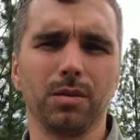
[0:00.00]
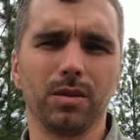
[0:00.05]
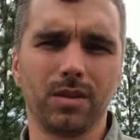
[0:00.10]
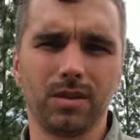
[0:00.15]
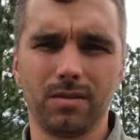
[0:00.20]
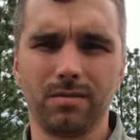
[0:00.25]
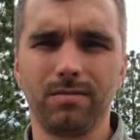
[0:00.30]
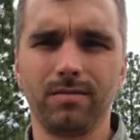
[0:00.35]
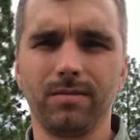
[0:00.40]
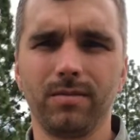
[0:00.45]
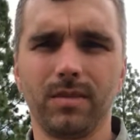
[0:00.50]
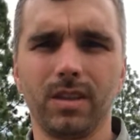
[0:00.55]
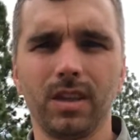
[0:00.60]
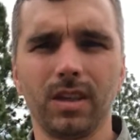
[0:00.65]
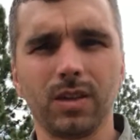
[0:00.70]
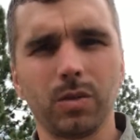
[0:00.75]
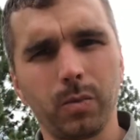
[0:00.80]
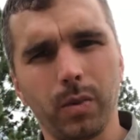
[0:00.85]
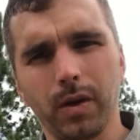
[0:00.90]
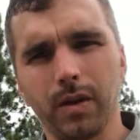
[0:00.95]
to
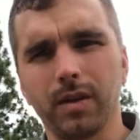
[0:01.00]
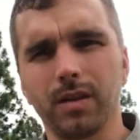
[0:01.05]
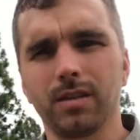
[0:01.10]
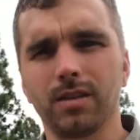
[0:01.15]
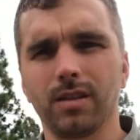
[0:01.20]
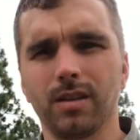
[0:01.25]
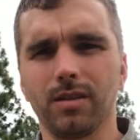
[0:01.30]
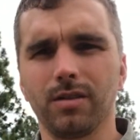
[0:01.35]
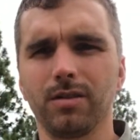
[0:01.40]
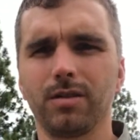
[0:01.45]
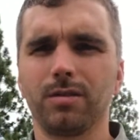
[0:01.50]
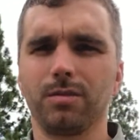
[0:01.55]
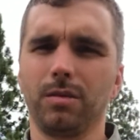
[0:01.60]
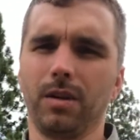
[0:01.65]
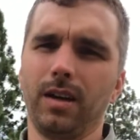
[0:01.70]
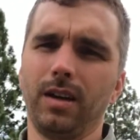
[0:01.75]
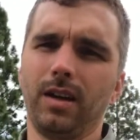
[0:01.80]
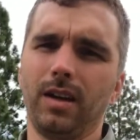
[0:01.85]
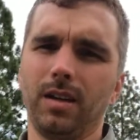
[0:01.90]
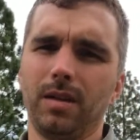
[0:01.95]
experience those,
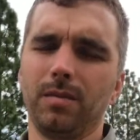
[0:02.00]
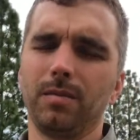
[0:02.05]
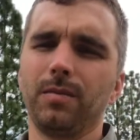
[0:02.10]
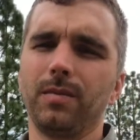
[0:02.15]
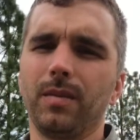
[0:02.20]
right?